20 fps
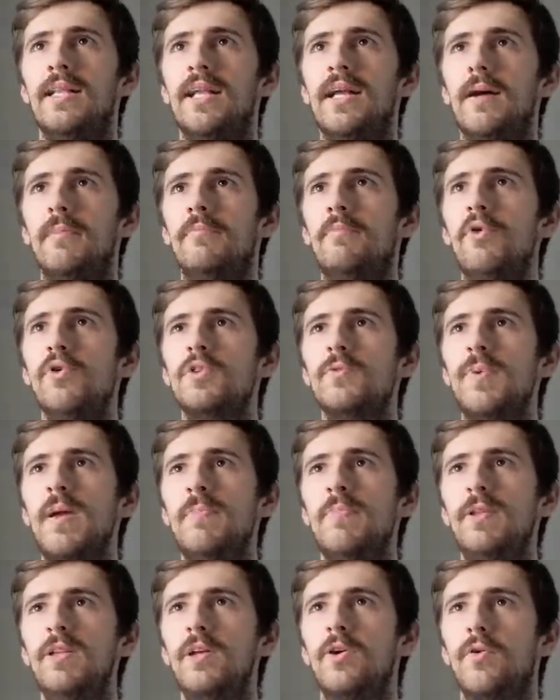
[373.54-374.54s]
like most
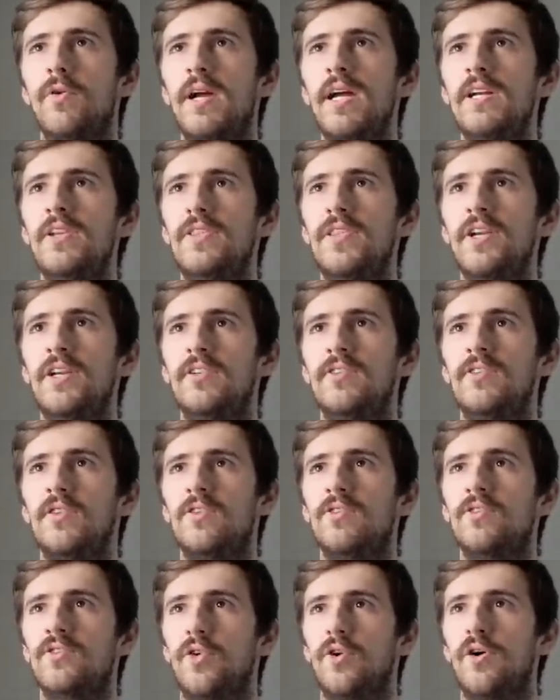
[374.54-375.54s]
people agreed that it
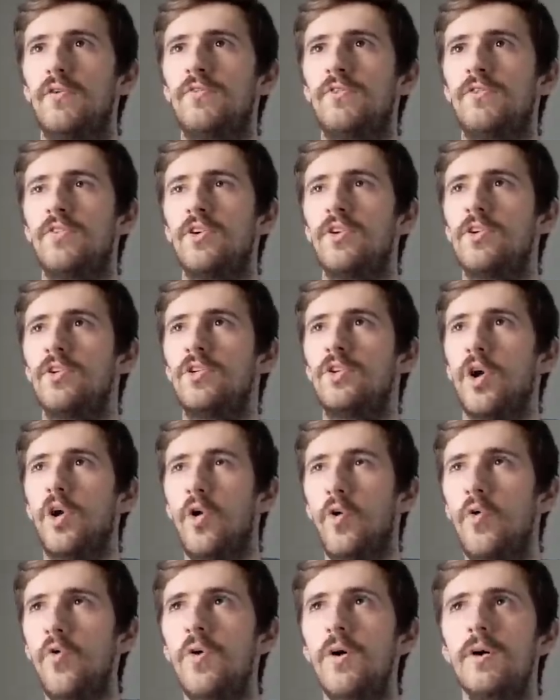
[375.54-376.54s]
deserved to
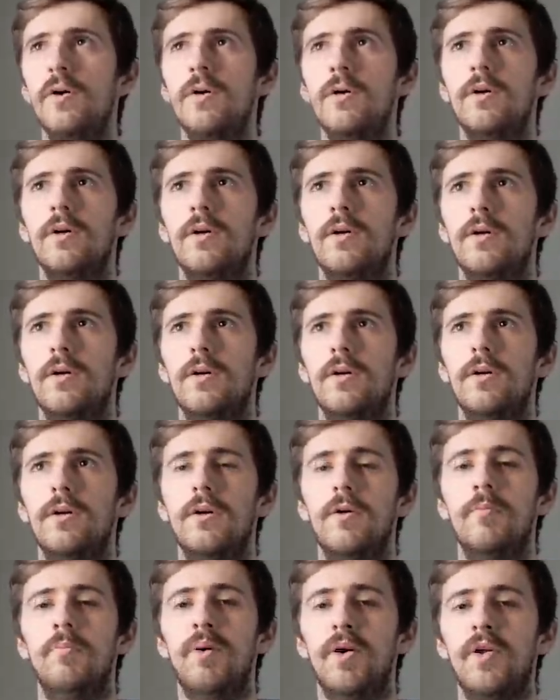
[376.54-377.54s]
go,
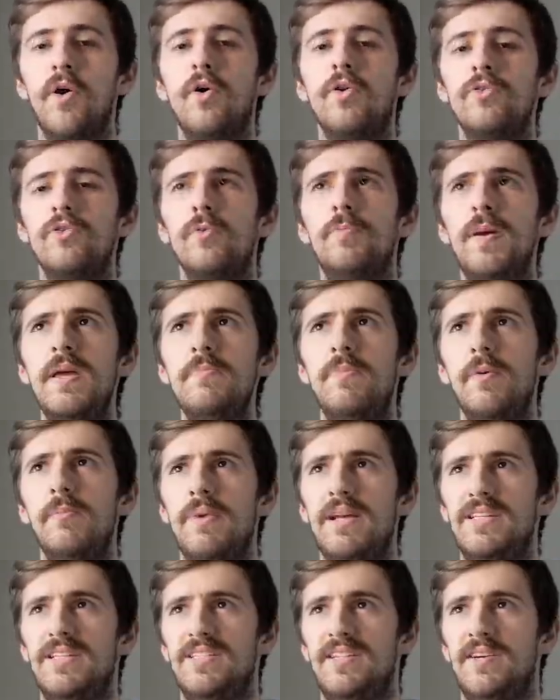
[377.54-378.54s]
but also people
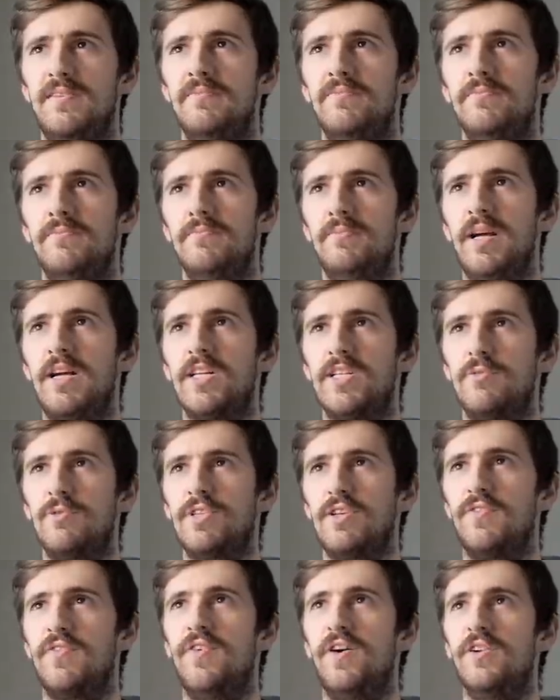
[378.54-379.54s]
missed it because it was
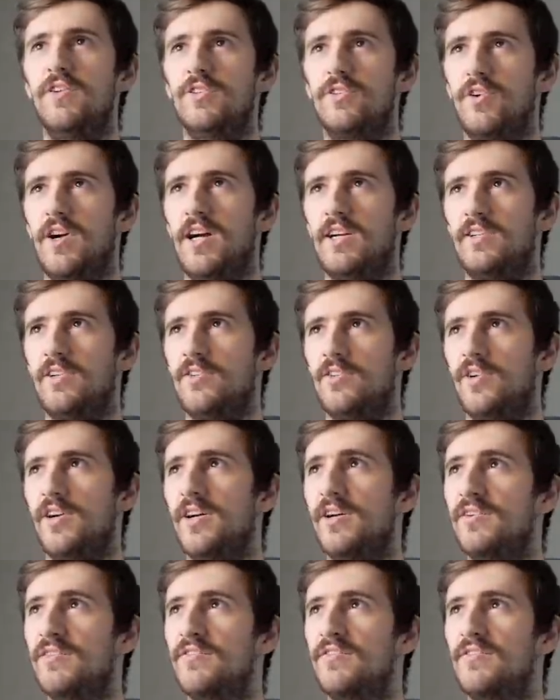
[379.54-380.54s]
a fun track to drive.